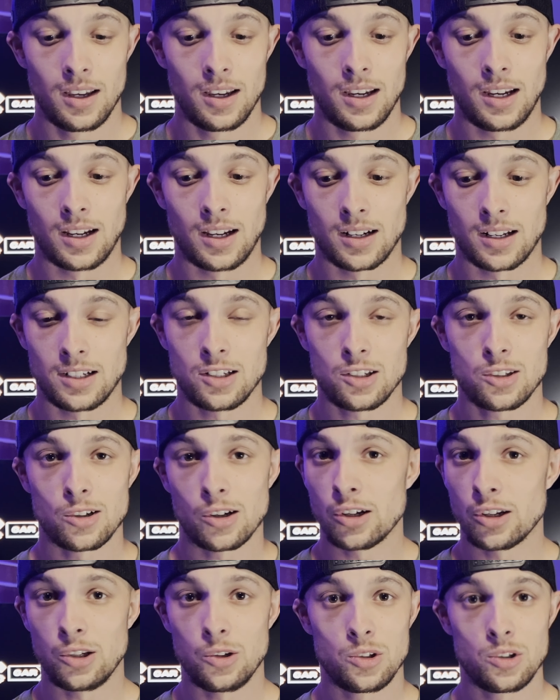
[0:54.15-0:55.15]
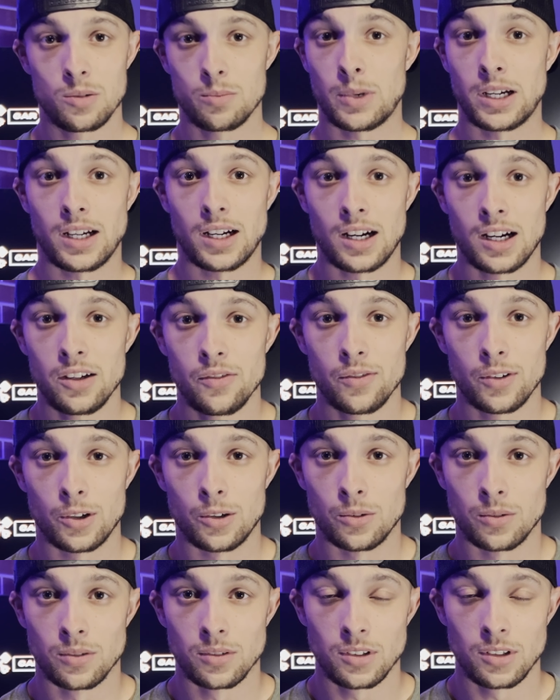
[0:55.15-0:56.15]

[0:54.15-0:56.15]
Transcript: and I just started using my iPhone.